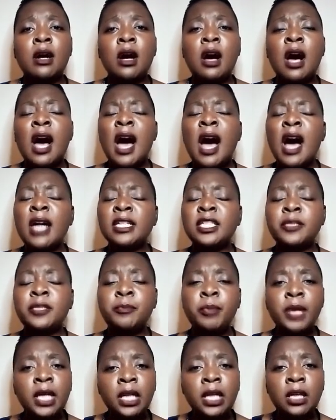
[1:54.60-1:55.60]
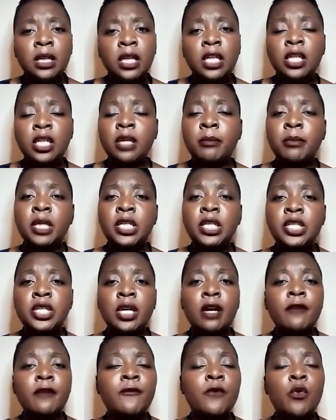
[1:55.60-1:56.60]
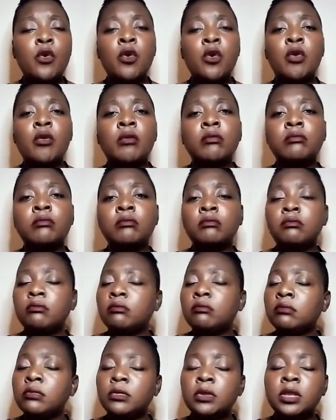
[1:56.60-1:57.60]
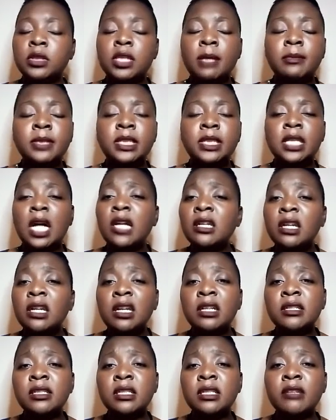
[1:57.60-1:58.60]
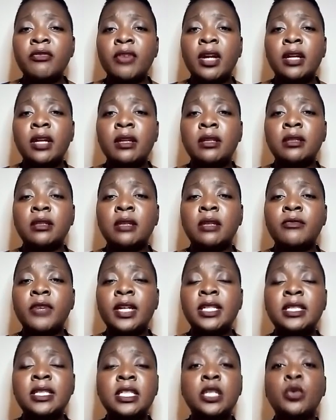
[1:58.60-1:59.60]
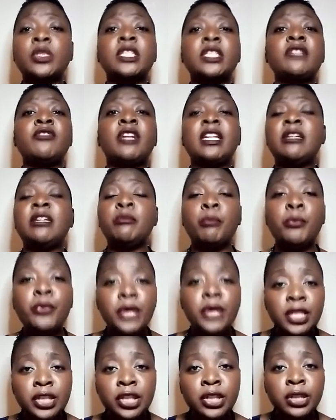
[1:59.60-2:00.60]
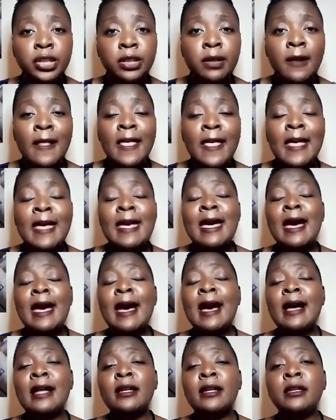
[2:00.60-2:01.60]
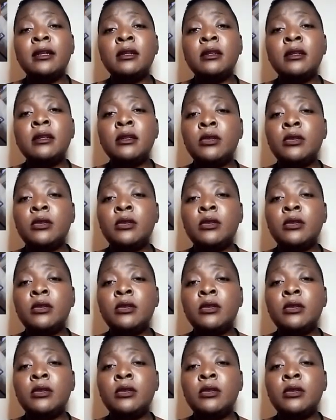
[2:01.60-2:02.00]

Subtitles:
has been in the media for some scandalous events. He was even in prison and